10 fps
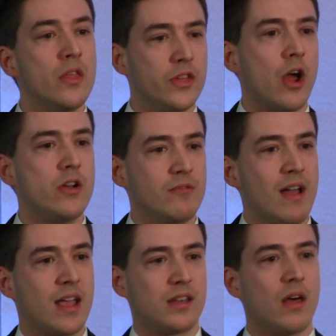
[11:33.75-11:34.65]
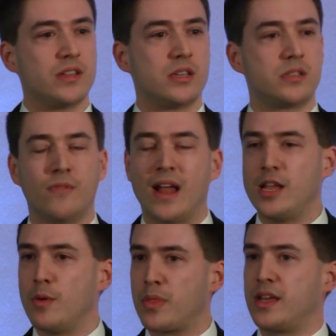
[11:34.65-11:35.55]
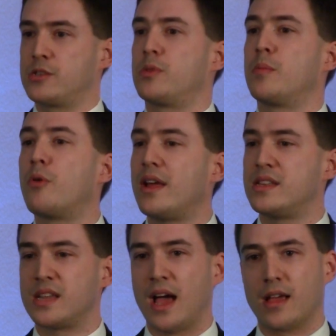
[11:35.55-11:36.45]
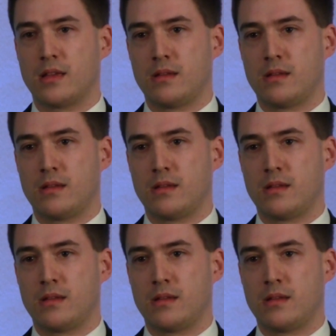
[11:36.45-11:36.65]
that only recognises the value of things with a price tag?